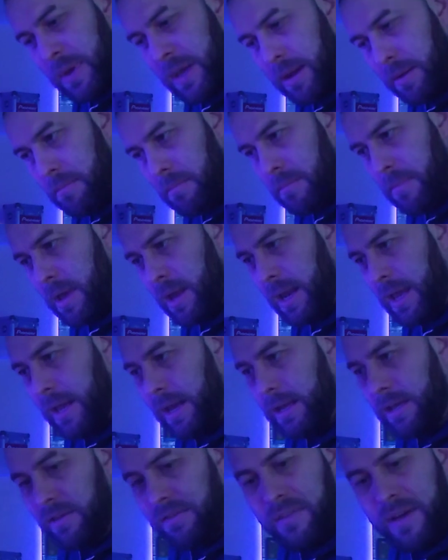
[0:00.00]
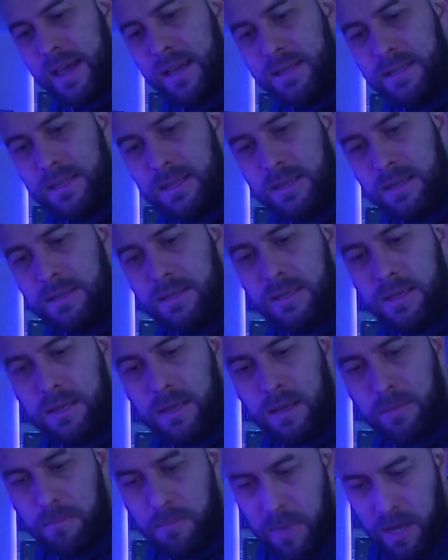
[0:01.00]
being MIDI devices,
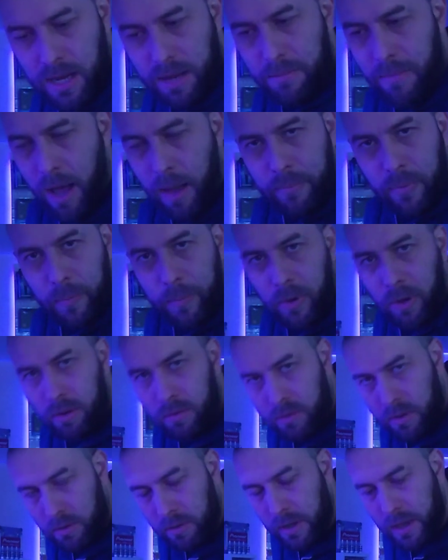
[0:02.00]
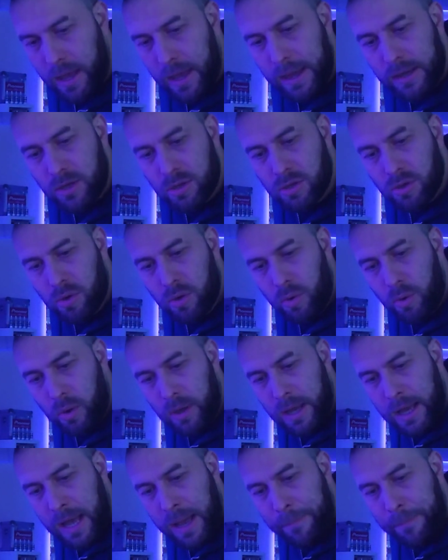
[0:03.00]
MIDI mappable, okay? So